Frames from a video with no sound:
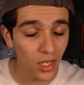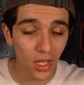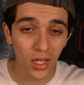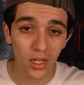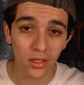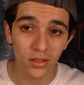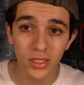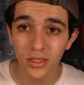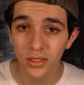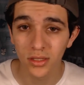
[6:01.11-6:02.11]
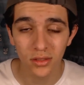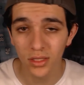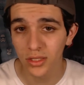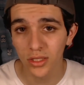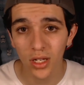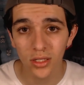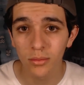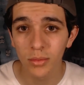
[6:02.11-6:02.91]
hey, let's talk